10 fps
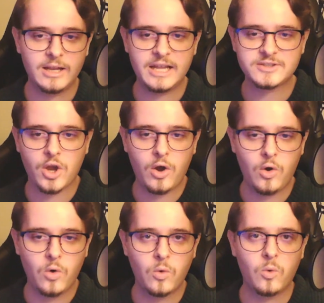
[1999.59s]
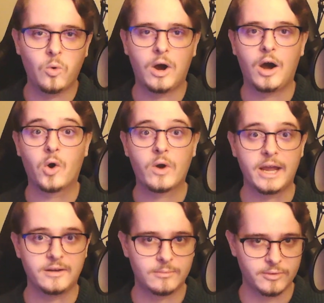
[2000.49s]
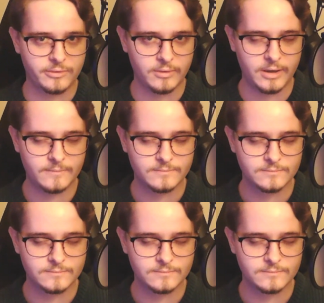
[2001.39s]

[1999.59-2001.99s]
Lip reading: Let's go. All right, number 3.